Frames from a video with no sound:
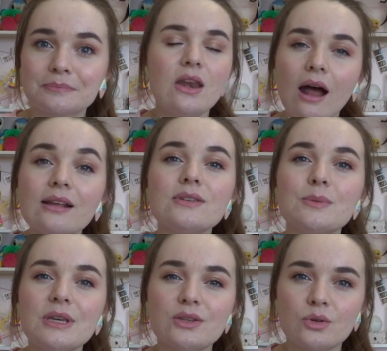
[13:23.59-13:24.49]
Not even
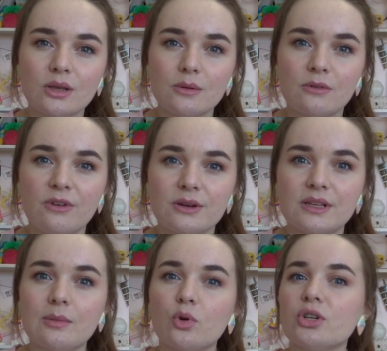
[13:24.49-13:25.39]
speaking strictly with figures
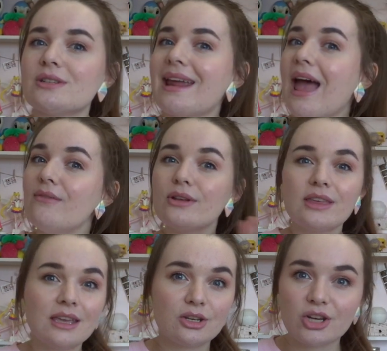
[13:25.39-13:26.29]
anymore, just
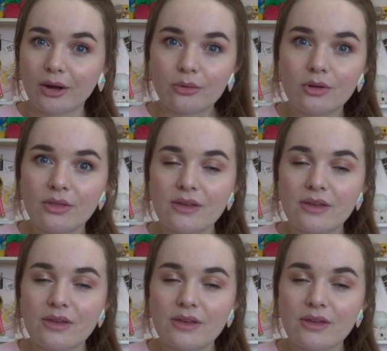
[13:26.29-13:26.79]
everything in general.